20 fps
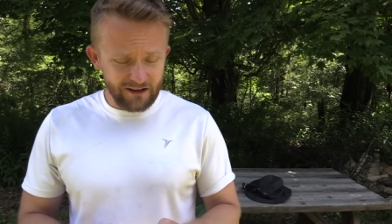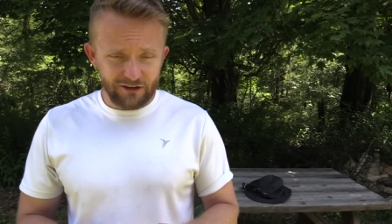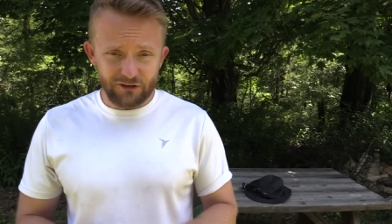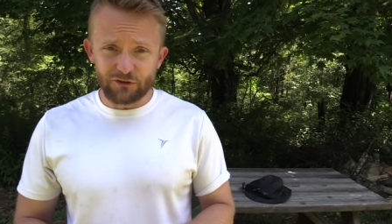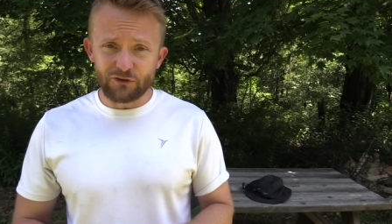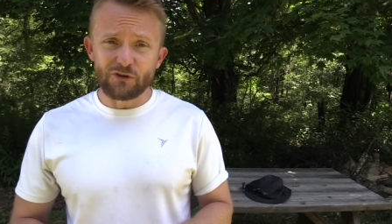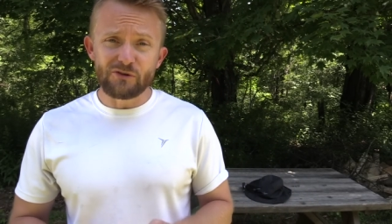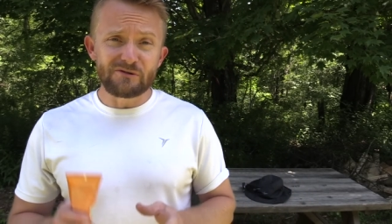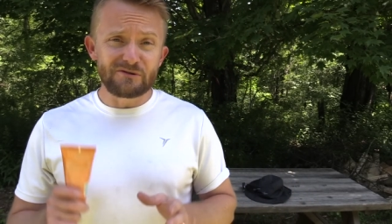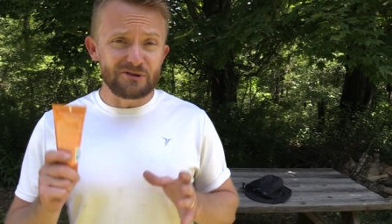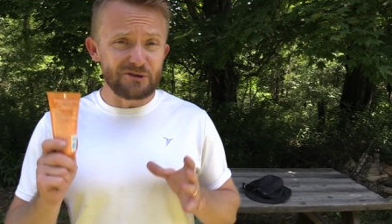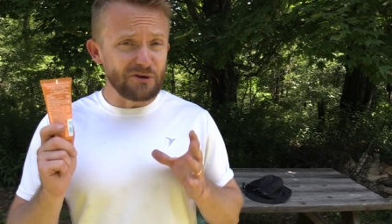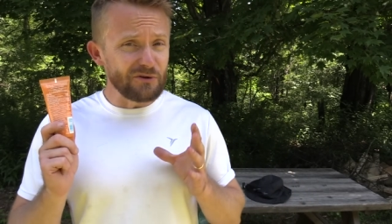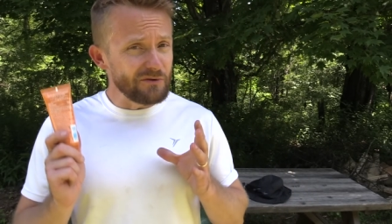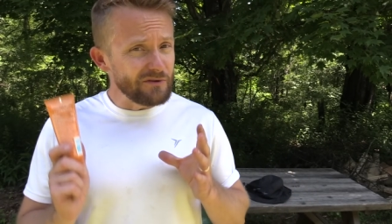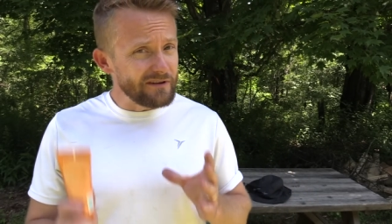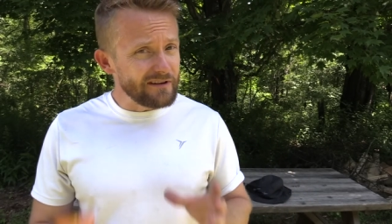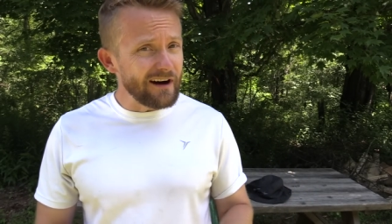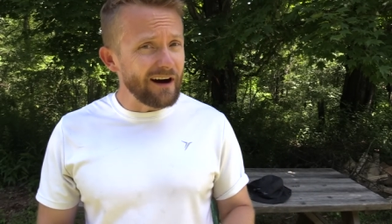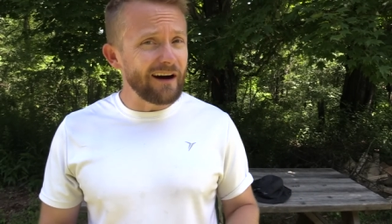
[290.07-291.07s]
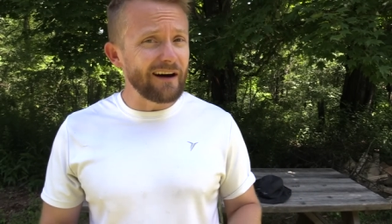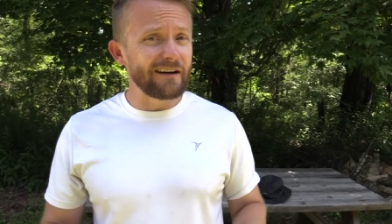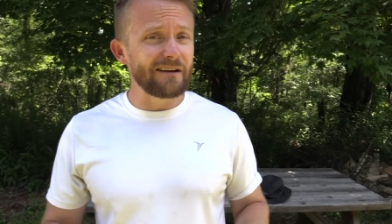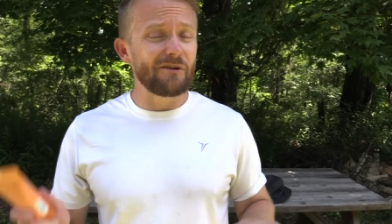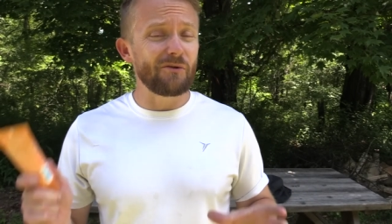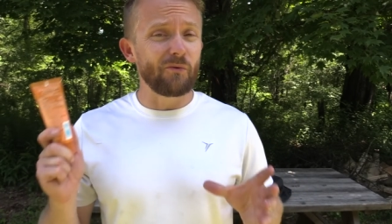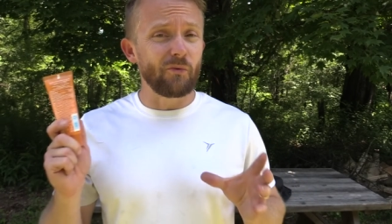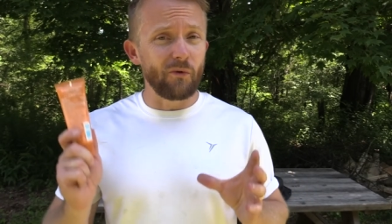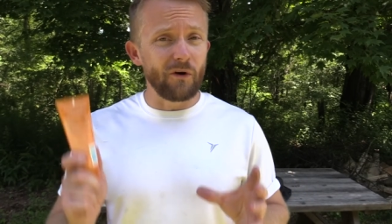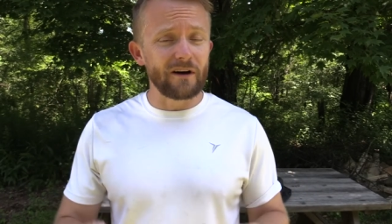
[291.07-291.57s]
You do not
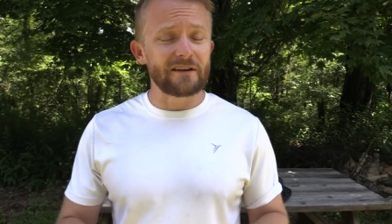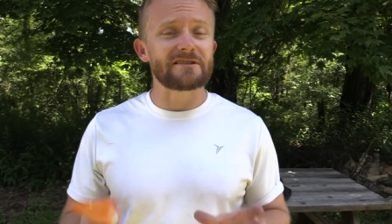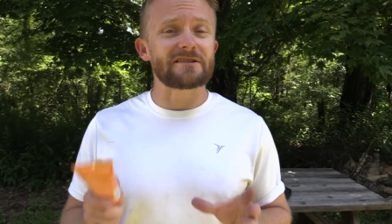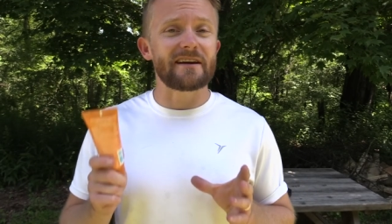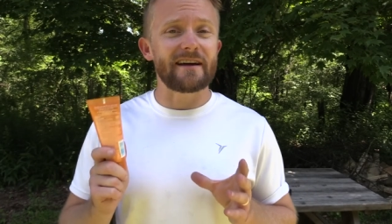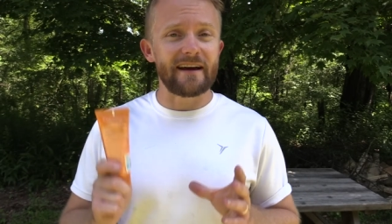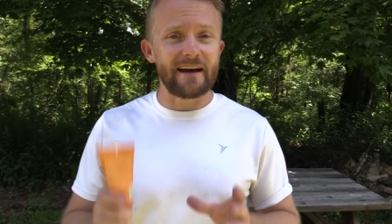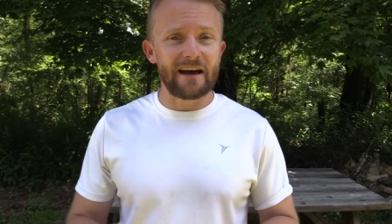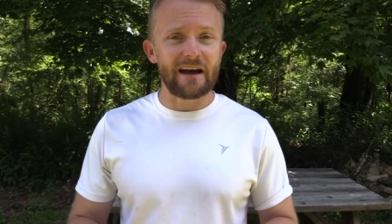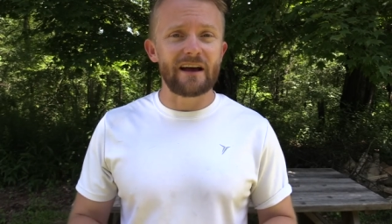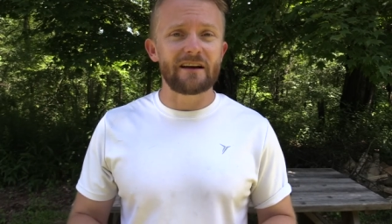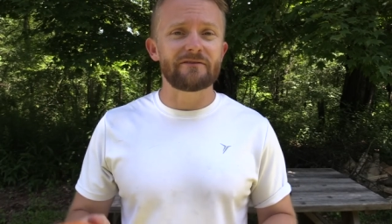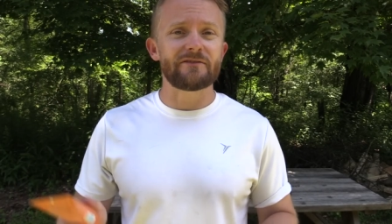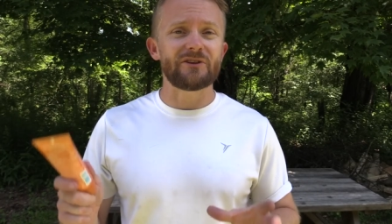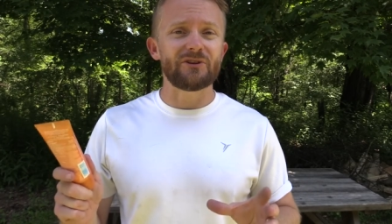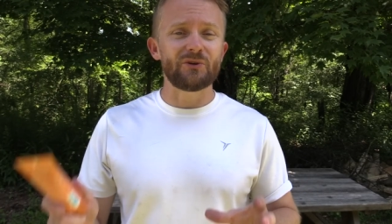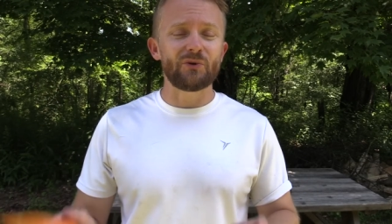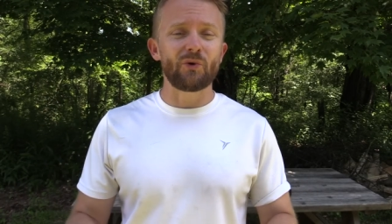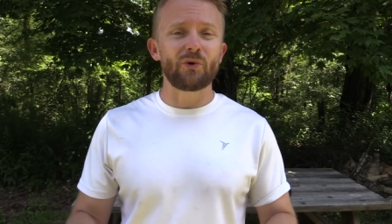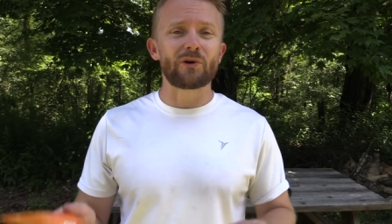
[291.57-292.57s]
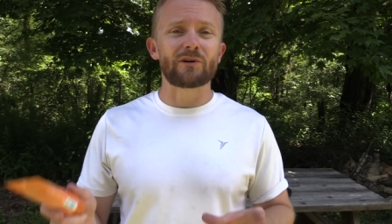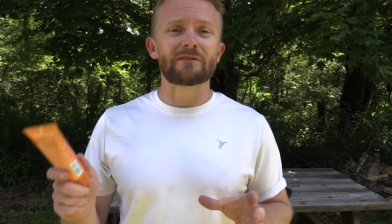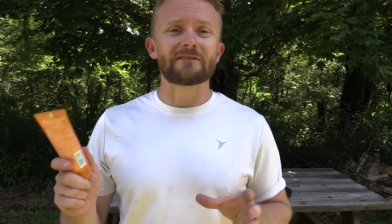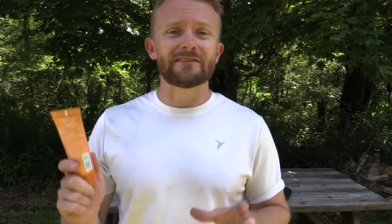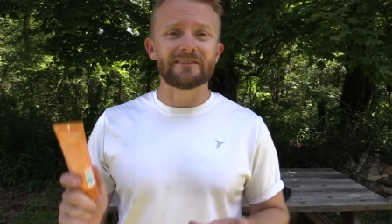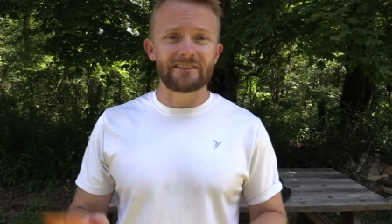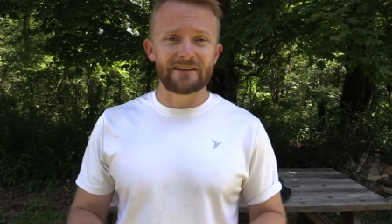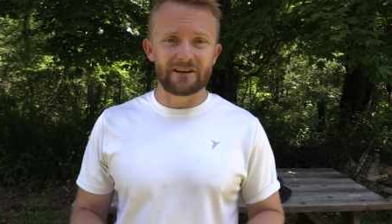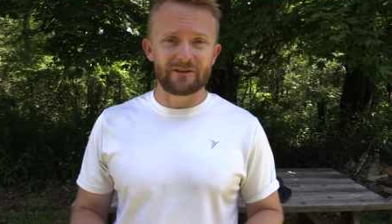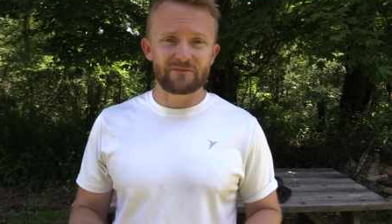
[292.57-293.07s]
want to have your
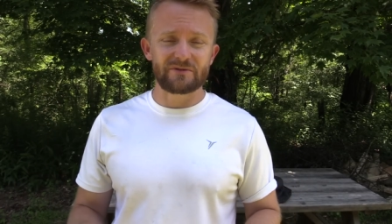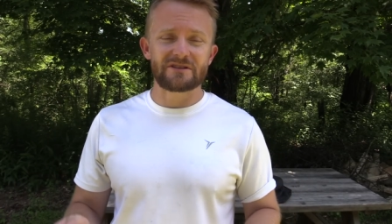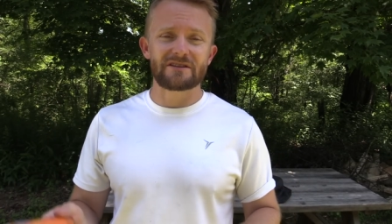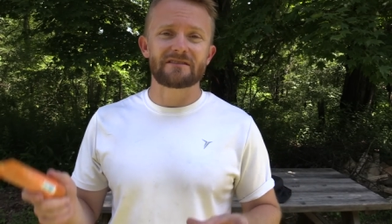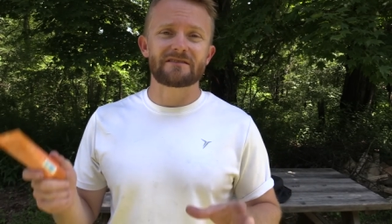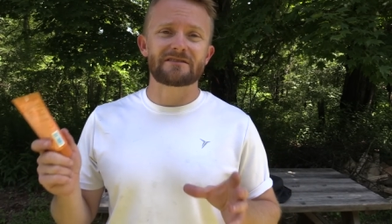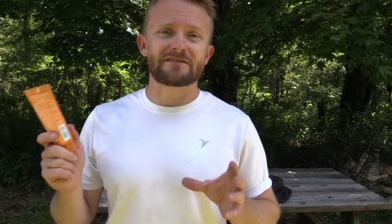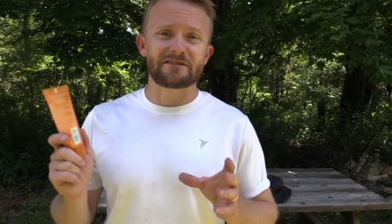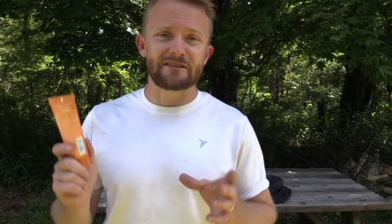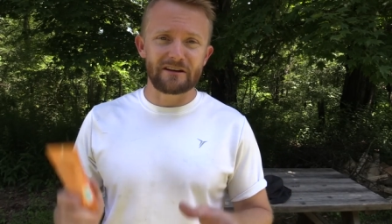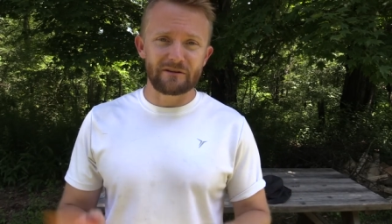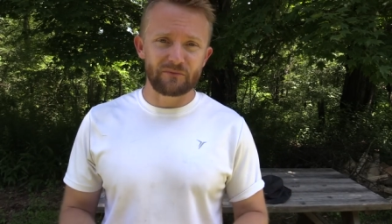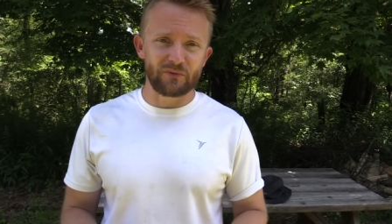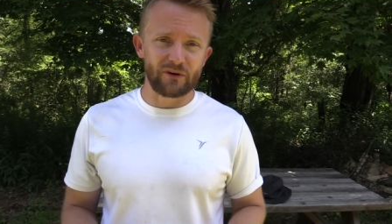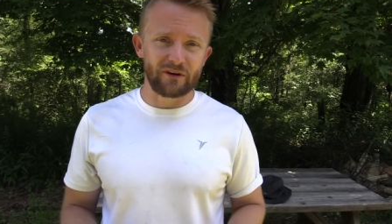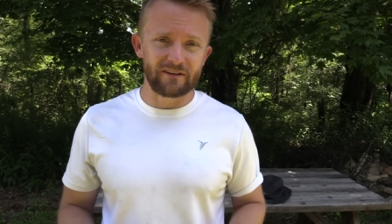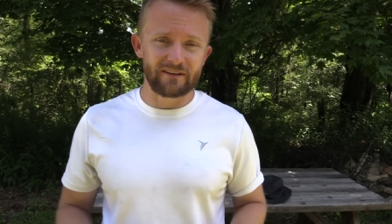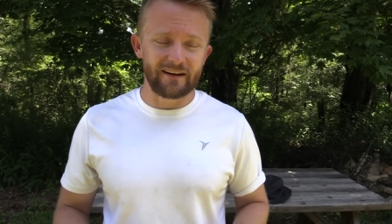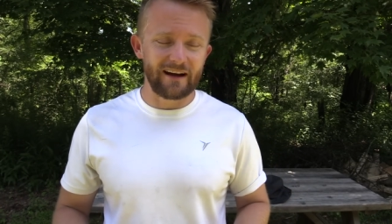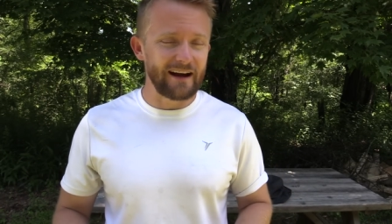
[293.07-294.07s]
lips sunburned.